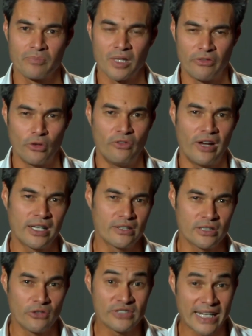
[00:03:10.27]
if you're finding
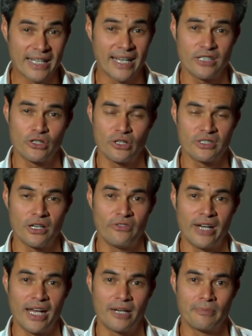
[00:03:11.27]
yourself second guessing
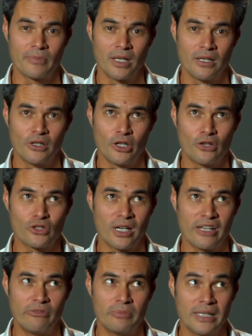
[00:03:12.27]
yourself now, you know, should I
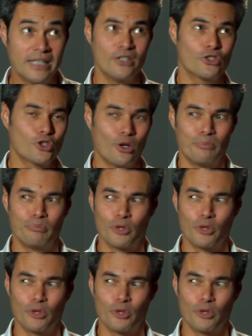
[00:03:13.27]
even be in this job?